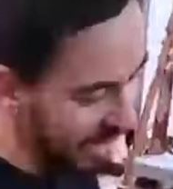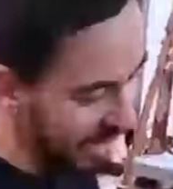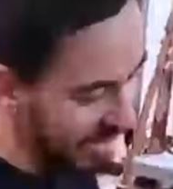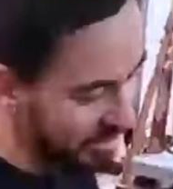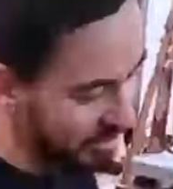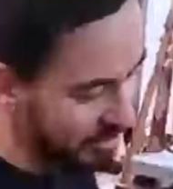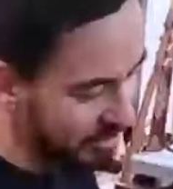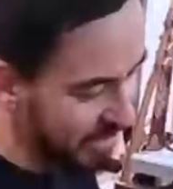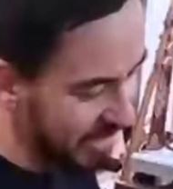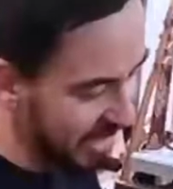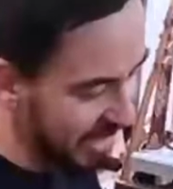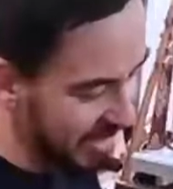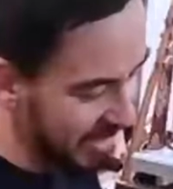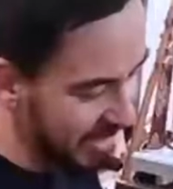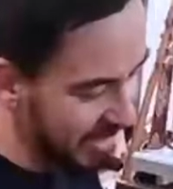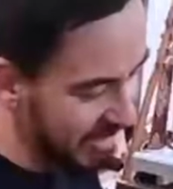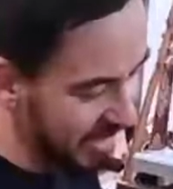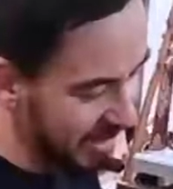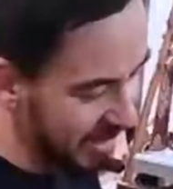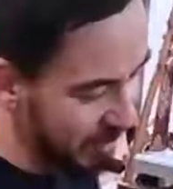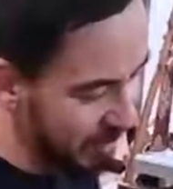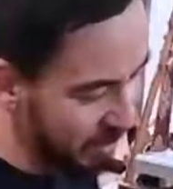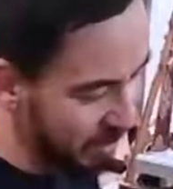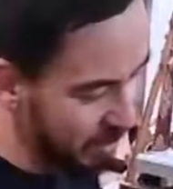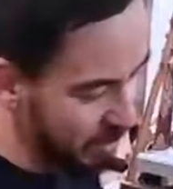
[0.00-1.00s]
live tracks,
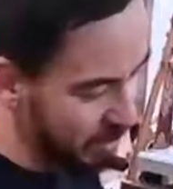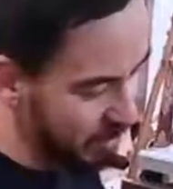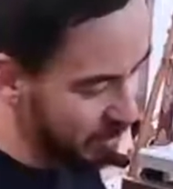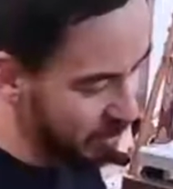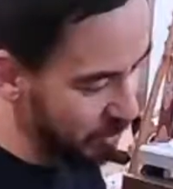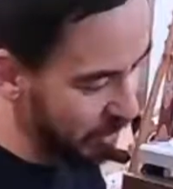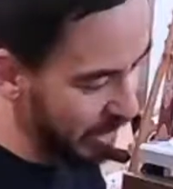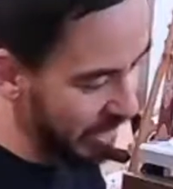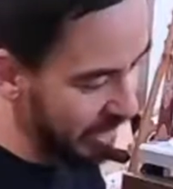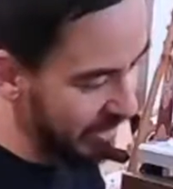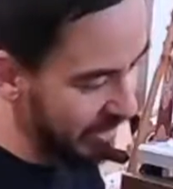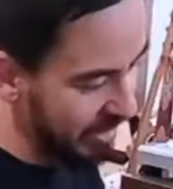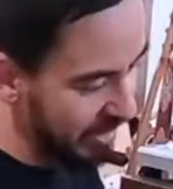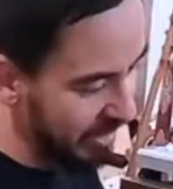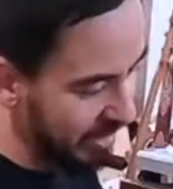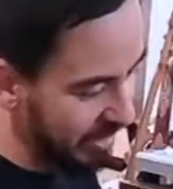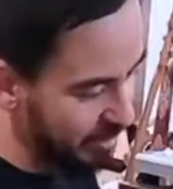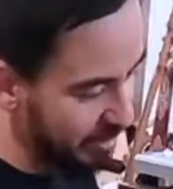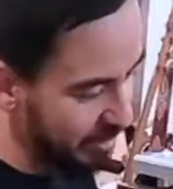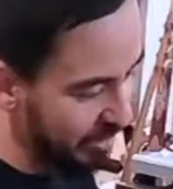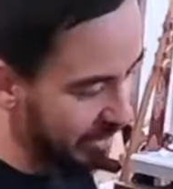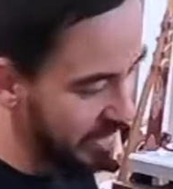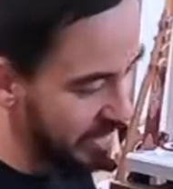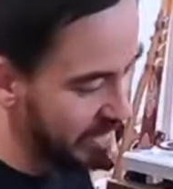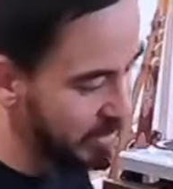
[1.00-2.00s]
demos, rare and
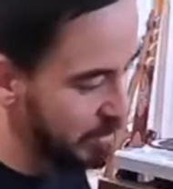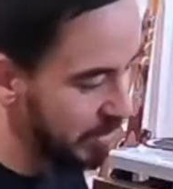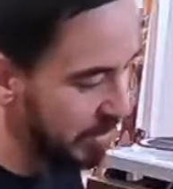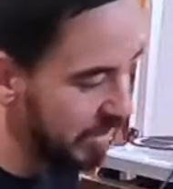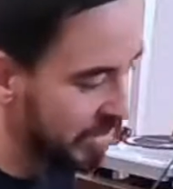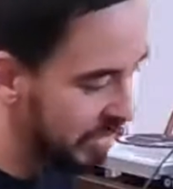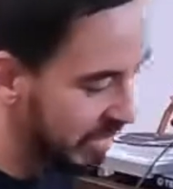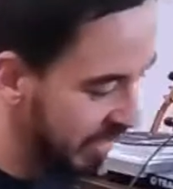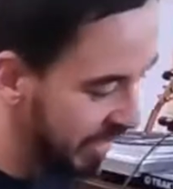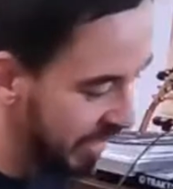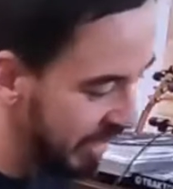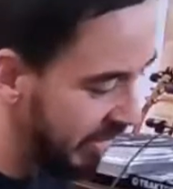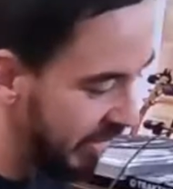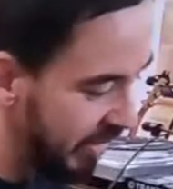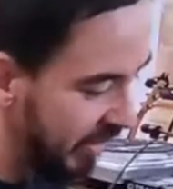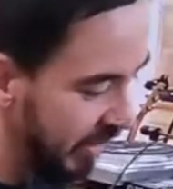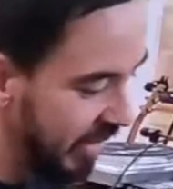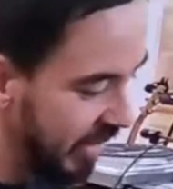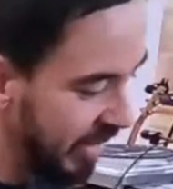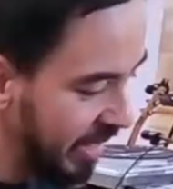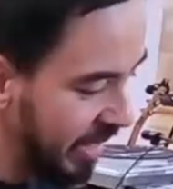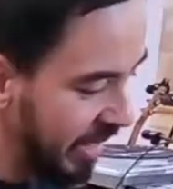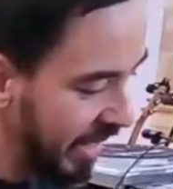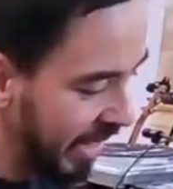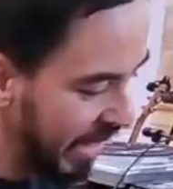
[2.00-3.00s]
unreleased
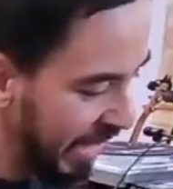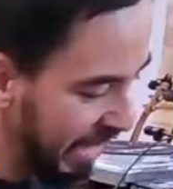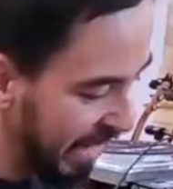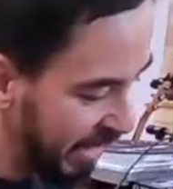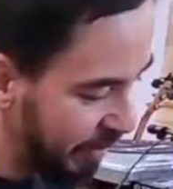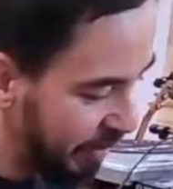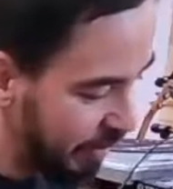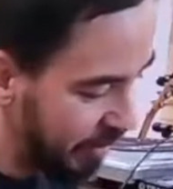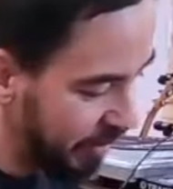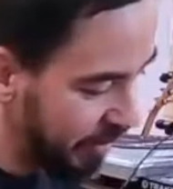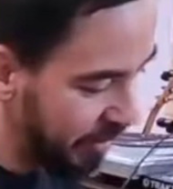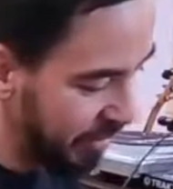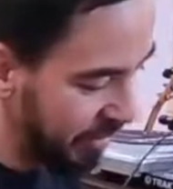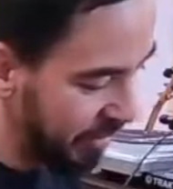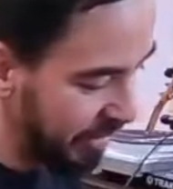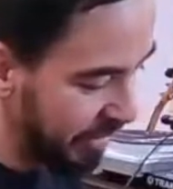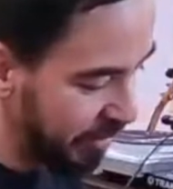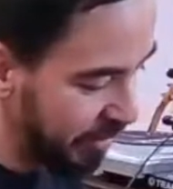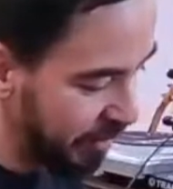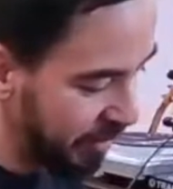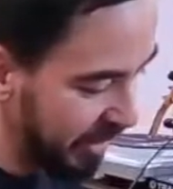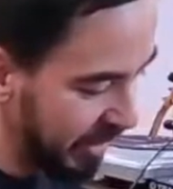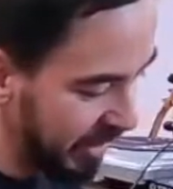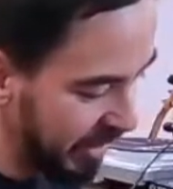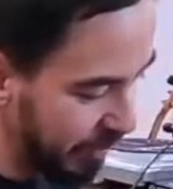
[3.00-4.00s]
material, Hybrid
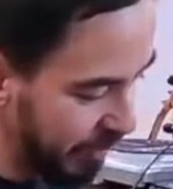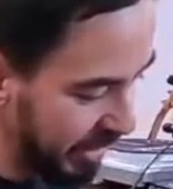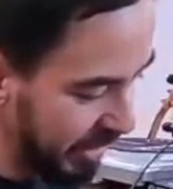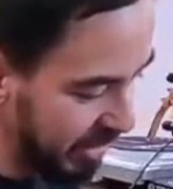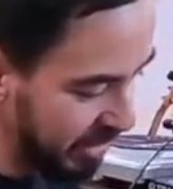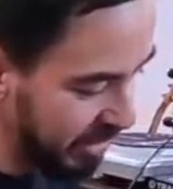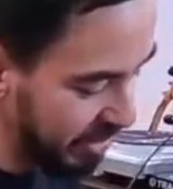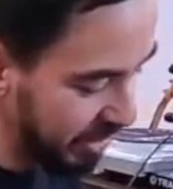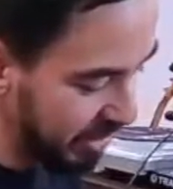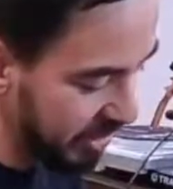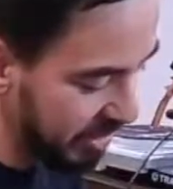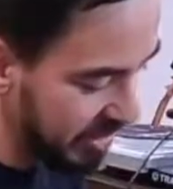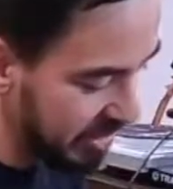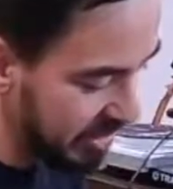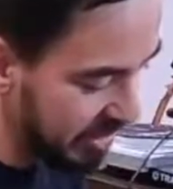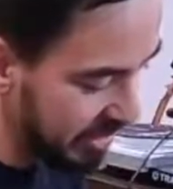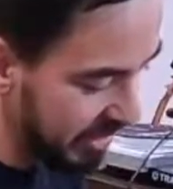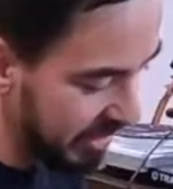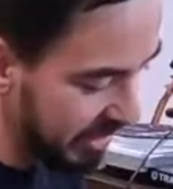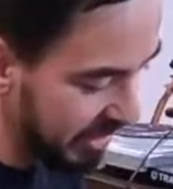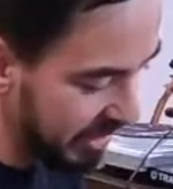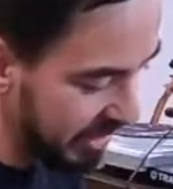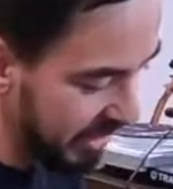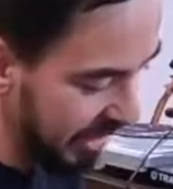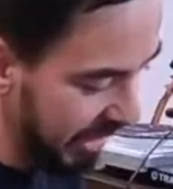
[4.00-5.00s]
Theory and Reanimation on
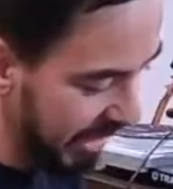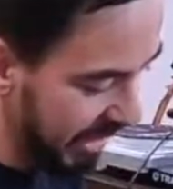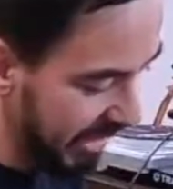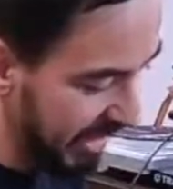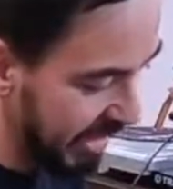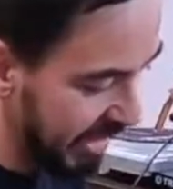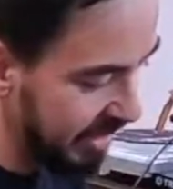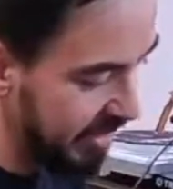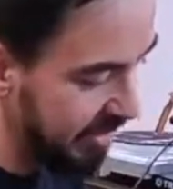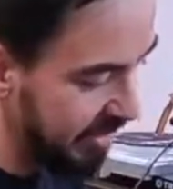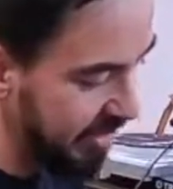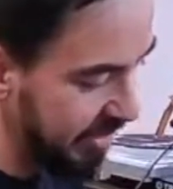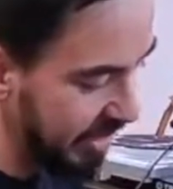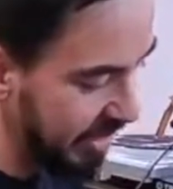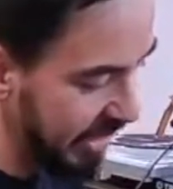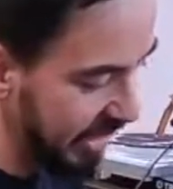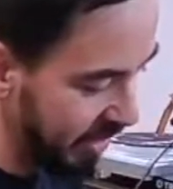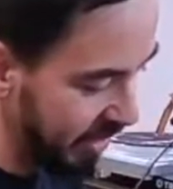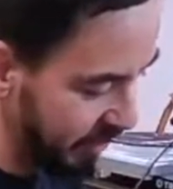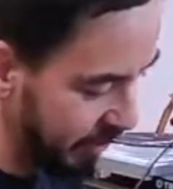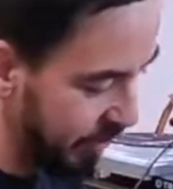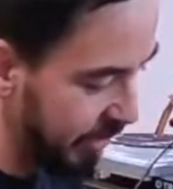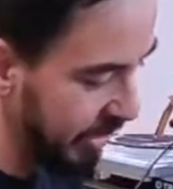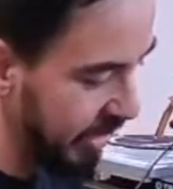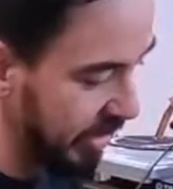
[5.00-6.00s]
CD and
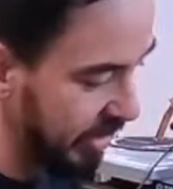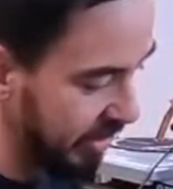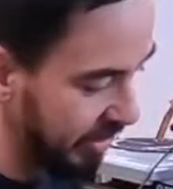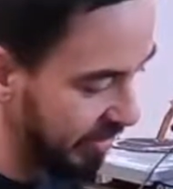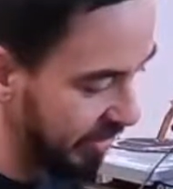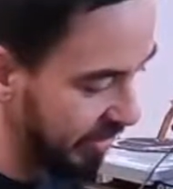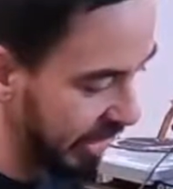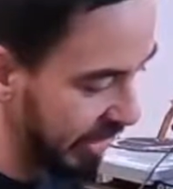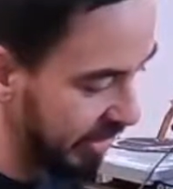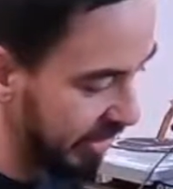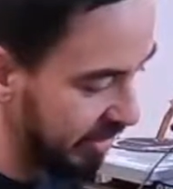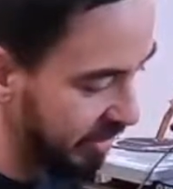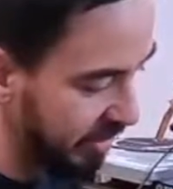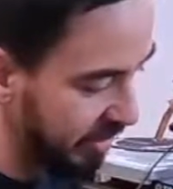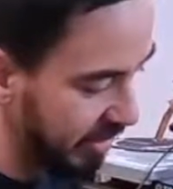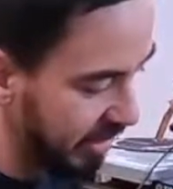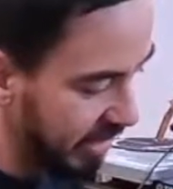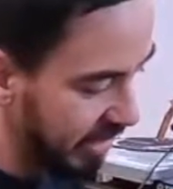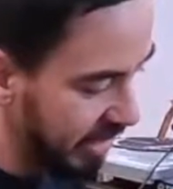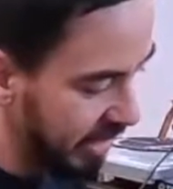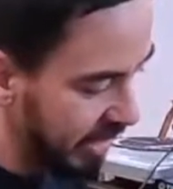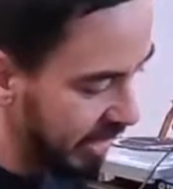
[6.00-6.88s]
LP on vinyl,